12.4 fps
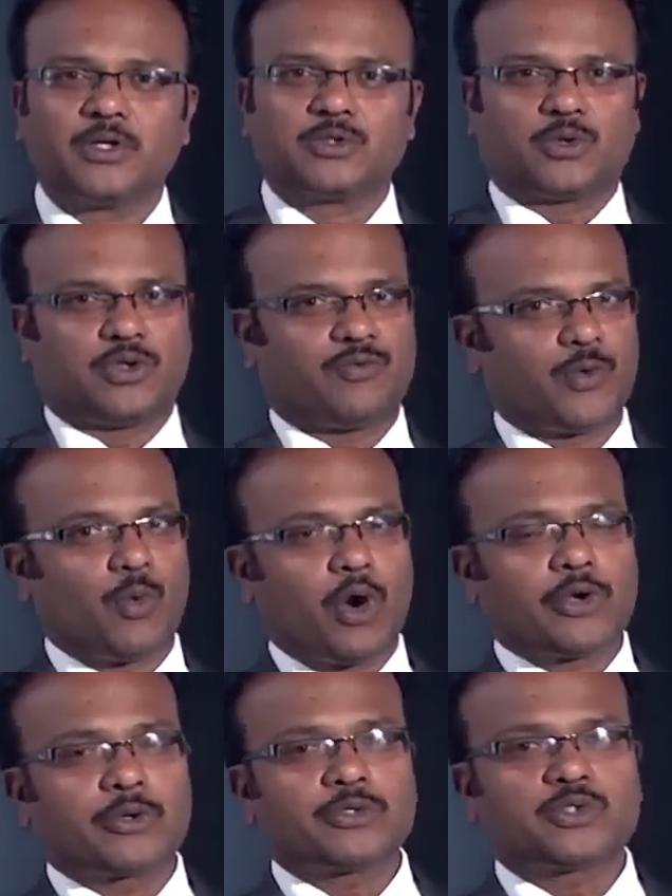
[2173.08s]
So if you
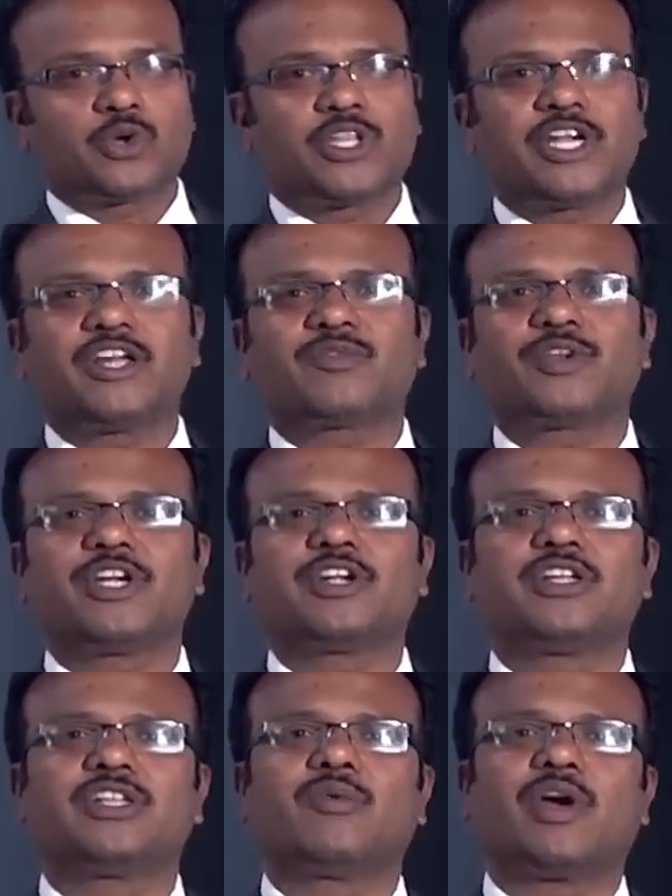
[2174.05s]
want to show that,
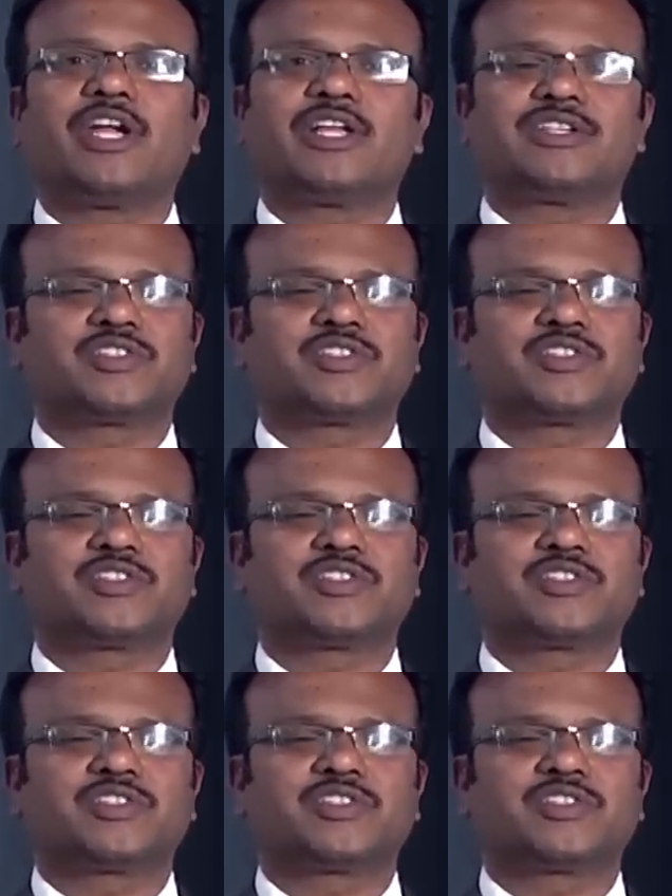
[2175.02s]
definitely the vital